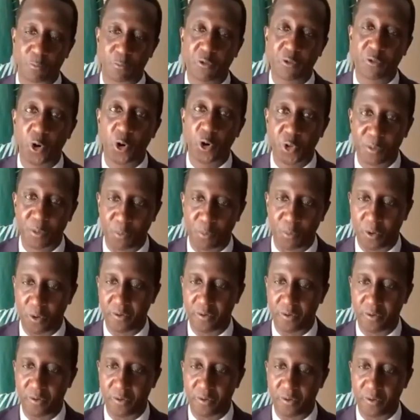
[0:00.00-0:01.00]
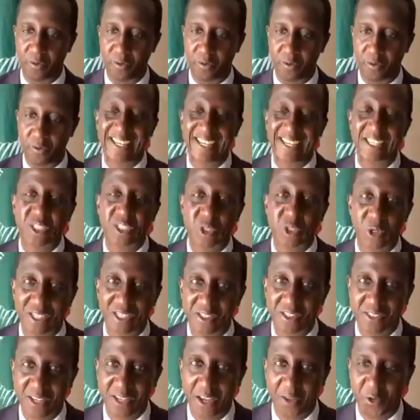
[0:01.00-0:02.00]
Furthermore, in
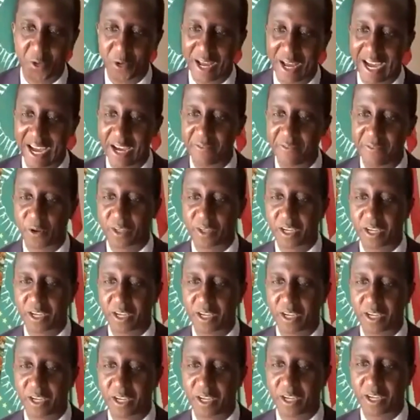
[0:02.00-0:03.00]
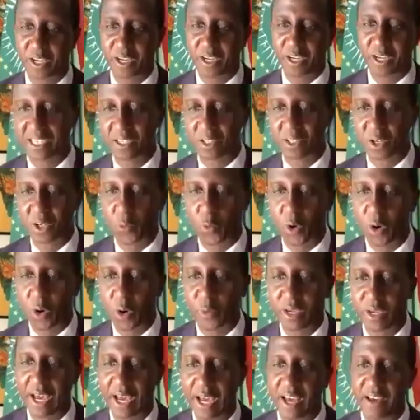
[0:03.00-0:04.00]
Eastern and Southern Africa in particular,
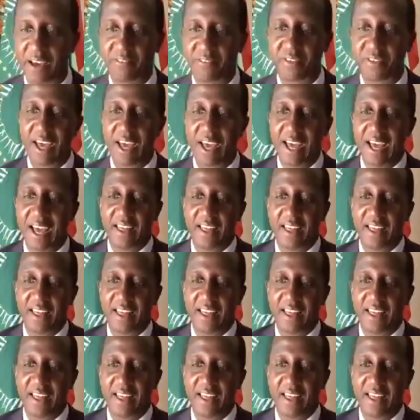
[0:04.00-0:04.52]
where we have